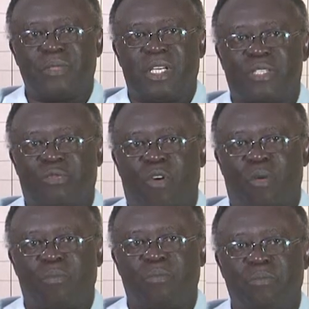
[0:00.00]
is
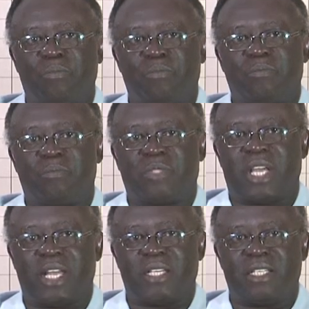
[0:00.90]
from
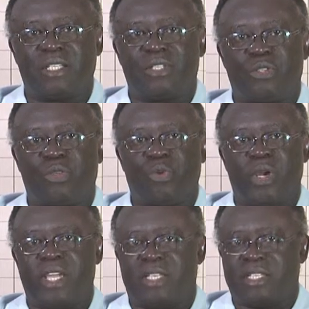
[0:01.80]
10 to
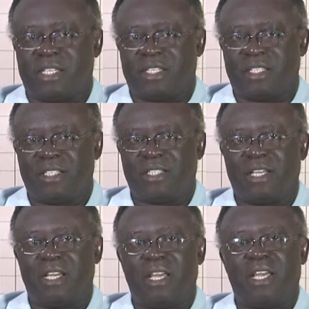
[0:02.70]
18.
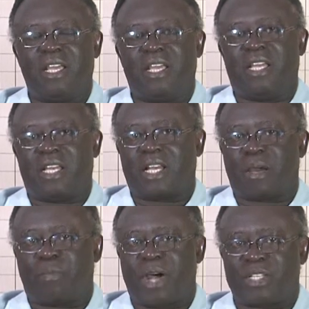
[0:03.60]
In
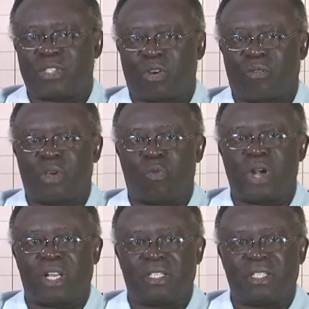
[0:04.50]
other parts of the
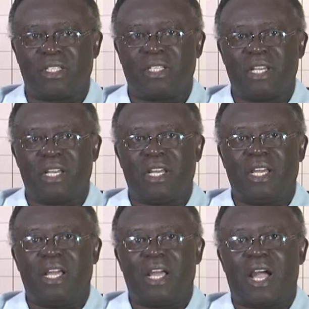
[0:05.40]
world,
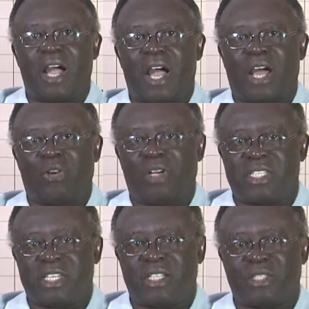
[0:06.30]

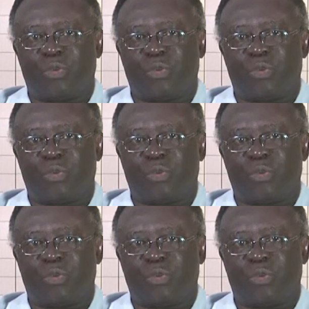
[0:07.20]
adolescent